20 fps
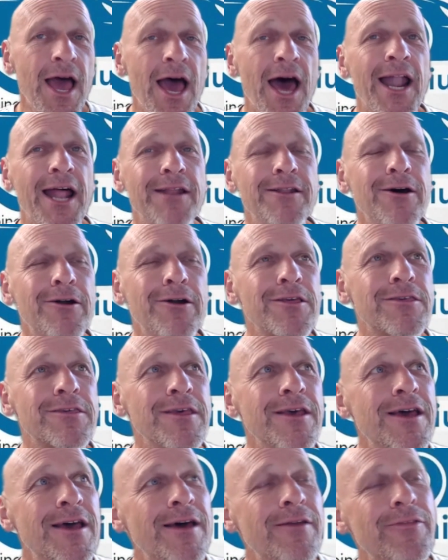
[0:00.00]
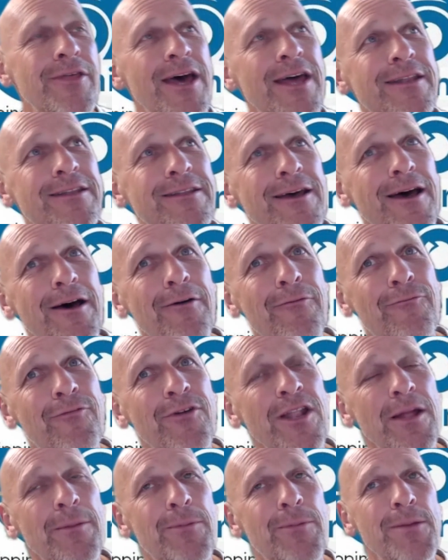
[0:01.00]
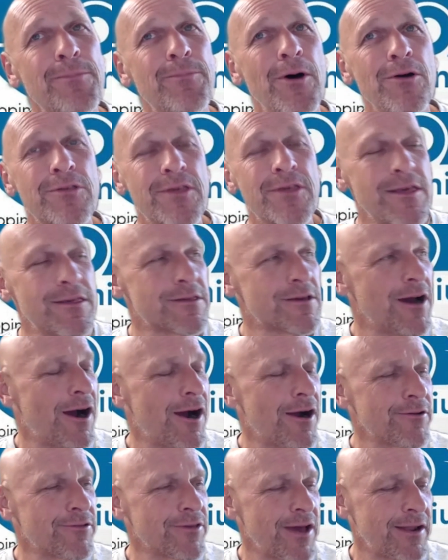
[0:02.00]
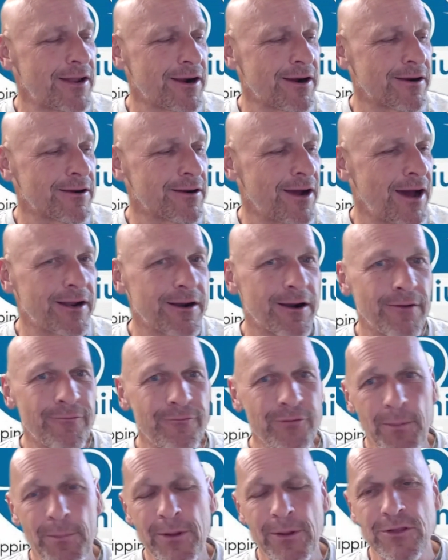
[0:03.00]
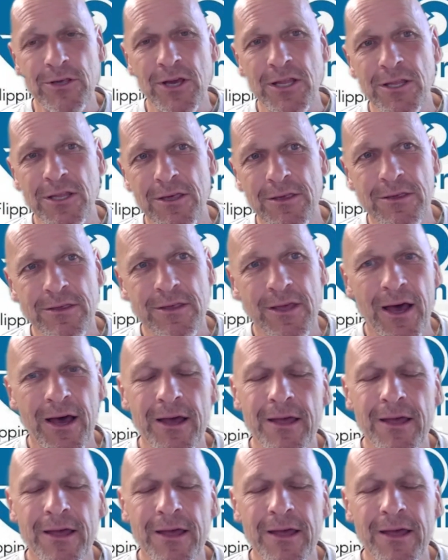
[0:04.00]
And I noticed that Philip, he posts his cars on our Flipping Genius